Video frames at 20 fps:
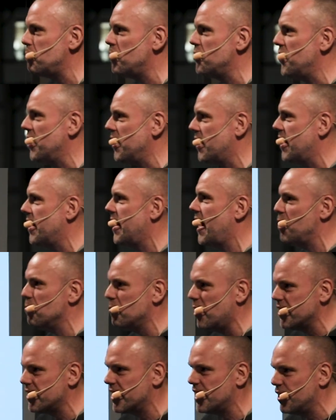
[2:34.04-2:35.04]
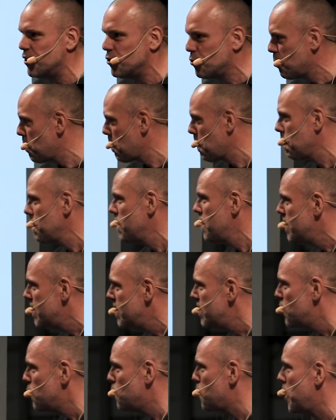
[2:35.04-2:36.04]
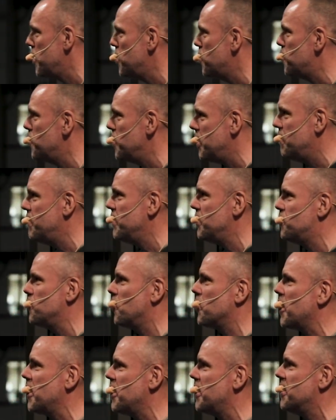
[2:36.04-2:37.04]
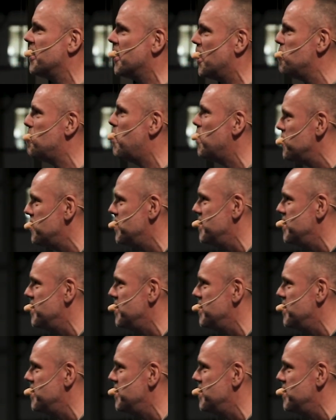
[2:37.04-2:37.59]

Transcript: be thinking, "Hey, Martin, why you're even talking about